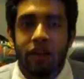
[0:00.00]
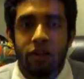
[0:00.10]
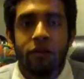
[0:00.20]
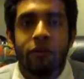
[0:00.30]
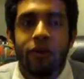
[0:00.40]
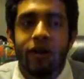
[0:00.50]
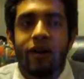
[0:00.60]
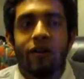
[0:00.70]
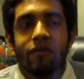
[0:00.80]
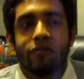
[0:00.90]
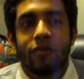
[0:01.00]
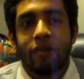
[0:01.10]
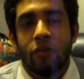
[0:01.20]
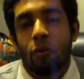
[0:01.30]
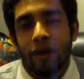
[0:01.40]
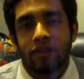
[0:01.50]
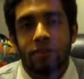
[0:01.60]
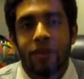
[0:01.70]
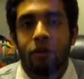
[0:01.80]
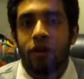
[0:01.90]
you if you win
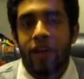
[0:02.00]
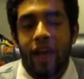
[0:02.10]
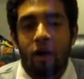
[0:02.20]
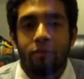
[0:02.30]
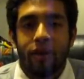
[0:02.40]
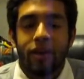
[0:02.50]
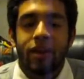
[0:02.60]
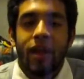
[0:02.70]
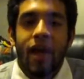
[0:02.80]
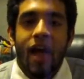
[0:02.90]
something or you get outbid.